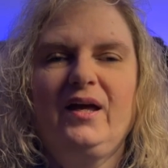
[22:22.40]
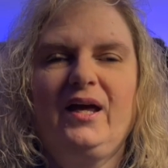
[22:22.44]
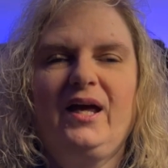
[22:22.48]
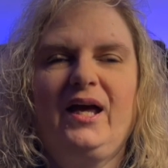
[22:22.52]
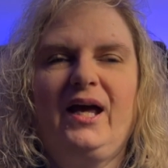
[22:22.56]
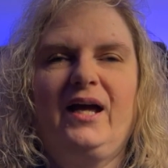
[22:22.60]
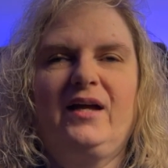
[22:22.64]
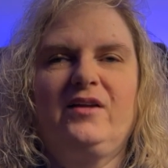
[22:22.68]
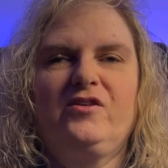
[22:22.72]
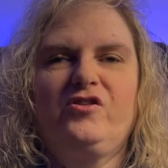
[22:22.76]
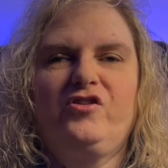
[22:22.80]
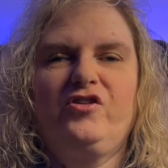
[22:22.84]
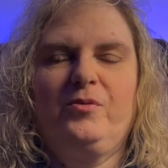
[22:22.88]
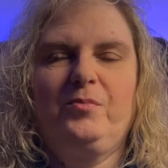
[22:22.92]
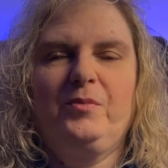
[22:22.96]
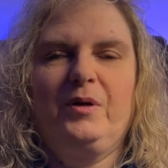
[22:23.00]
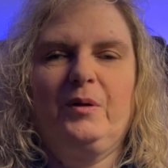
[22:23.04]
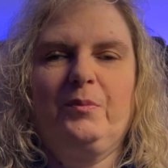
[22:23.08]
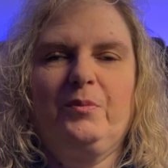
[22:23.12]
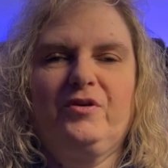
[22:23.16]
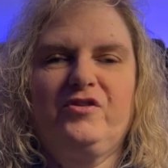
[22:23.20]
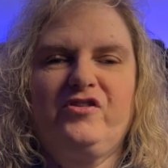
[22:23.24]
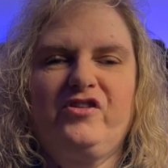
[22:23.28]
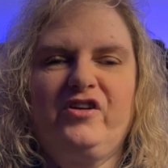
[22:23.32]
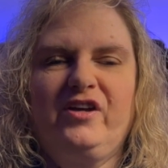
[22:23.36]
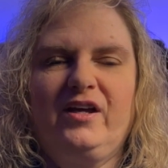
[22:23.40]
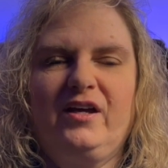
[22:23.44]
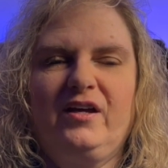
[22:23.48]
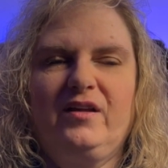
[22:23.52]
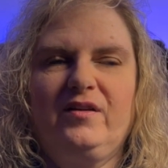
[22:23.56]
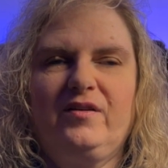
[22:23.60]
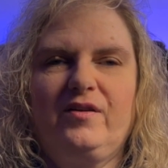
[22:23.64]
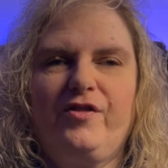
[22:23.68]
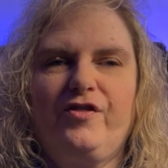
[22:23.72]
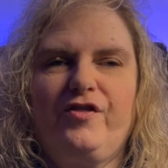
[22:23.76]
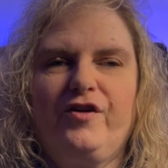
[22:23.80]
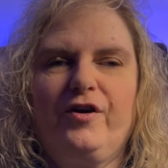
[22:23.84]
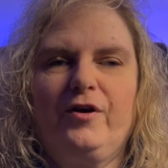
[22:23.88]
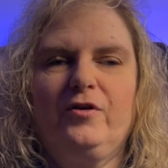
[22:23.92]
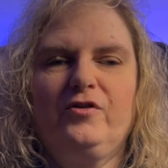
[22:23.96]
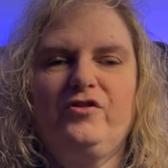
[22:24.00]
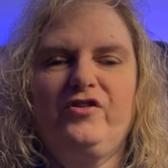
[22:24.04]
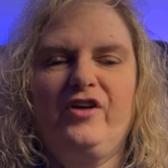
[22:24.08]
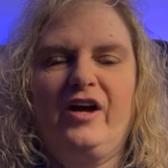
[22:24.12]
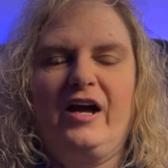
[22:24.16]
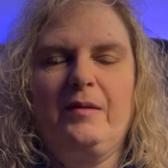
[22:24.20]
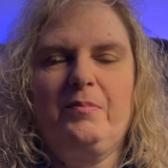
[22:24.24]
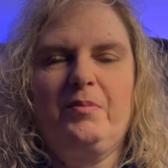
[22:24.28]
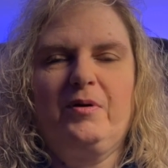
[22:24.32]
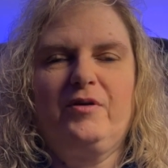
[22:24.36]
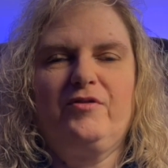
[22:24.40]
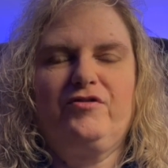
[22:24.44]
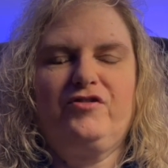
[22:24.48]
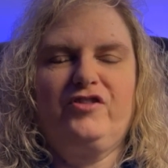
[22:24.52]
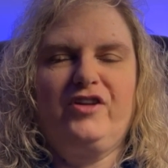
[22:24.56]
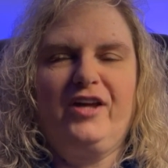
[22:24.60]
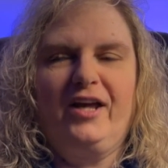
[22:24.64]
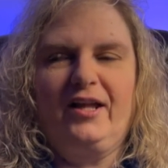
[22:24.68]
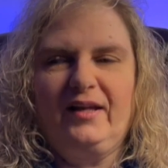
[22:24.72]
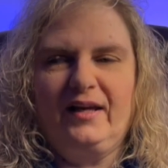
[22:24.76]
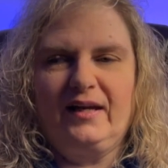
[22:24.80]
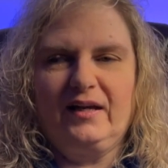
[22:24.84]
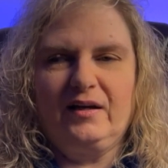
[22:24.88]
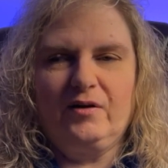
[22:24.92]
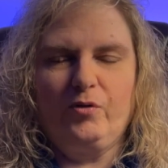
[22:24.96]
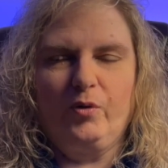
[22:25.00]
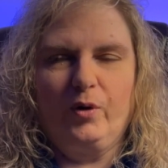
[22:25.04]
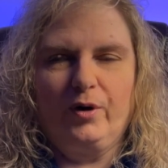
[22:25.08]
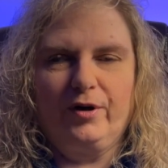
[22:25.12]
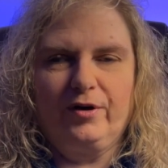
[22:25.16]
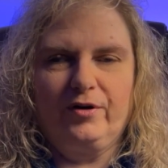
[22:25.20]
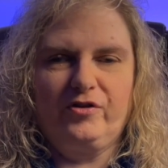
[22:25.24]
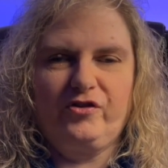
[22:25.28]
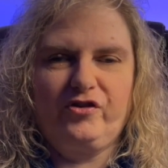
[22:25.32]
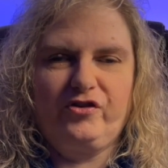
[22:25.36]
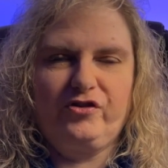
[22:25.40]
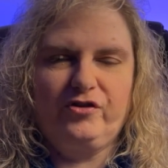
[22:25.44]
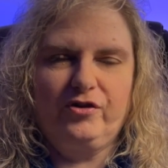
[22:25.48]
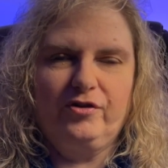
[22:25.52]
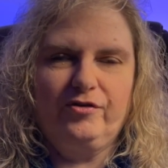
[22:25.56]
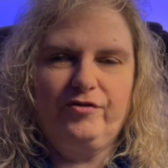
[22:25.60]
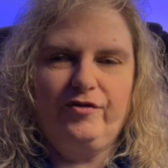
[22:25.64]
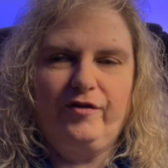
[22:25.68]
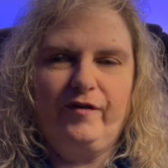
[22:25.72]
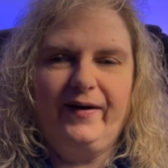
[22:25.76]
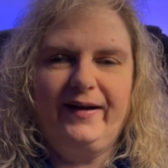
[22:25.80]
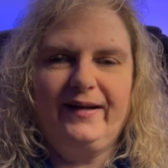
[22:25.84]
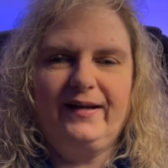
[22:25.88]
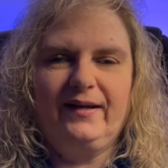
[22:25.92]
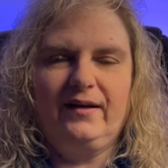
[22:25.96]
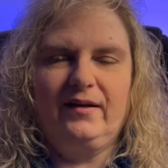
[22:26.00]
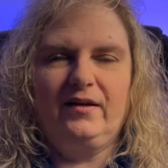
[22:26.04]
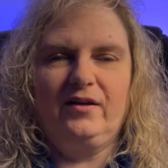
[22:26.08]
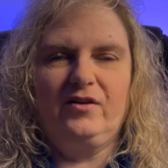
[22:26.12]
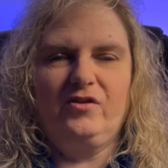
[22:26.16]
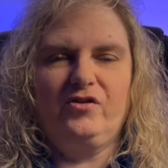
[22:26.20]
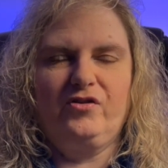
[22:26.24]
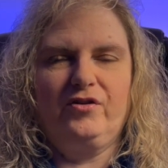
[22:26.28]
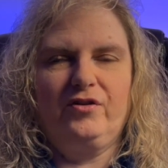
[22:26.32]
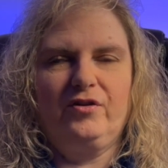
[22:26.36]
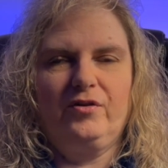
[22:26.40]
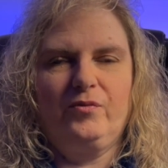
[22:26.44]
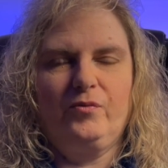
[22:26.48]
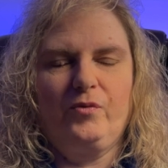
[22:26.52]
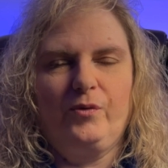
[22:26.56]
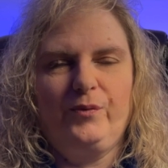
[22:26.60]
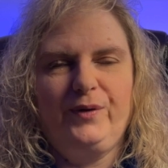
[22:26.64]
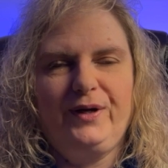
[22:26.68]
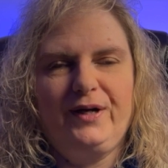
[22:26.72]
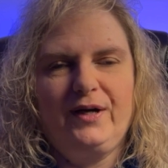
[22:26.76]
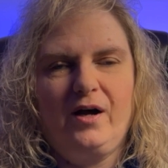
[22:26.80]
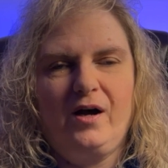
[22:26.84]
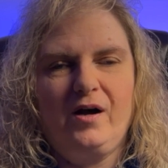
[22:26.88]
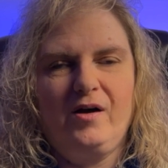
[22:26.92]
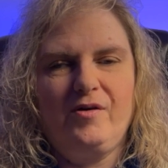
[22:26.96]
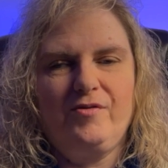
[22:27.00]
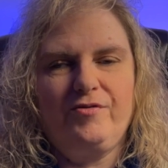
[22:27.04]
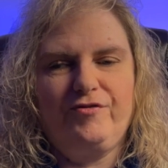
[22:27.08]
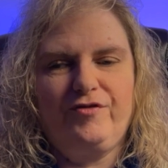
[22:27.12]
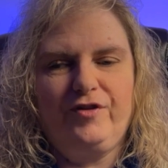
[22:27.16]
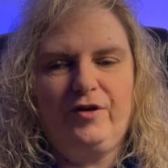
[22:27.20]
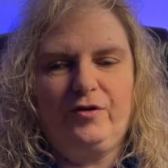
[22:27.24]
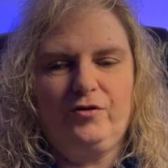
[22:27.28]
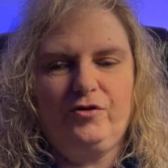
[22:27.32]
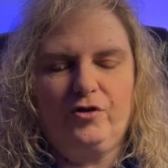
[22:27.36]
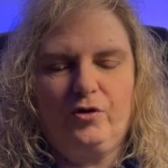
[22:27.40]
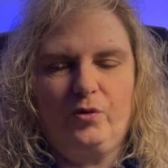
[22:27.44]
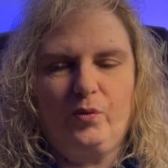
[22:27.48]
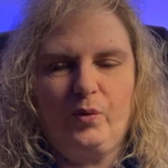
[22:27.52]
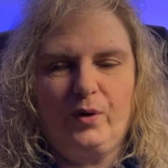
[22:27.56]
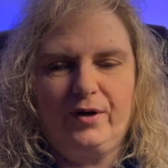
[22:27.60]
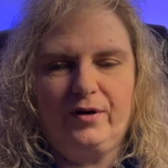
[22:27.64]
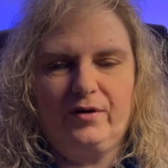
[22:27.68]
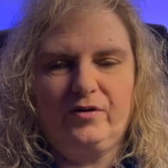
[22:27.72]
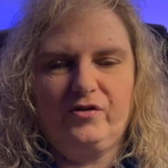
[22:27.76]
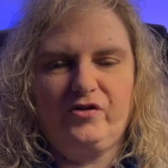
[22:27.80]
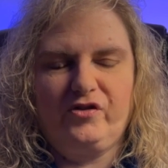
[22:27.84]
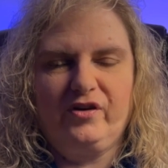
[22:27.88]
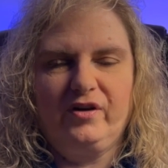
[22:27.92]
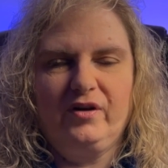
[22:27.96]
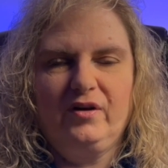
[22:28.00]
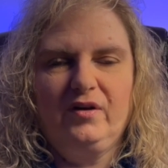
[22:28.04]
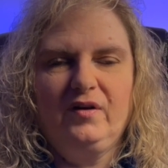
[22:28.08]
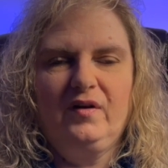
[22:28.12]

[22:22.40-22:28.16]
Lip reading: And tip number 10, the third type of telling words to avoid is what we call filter words.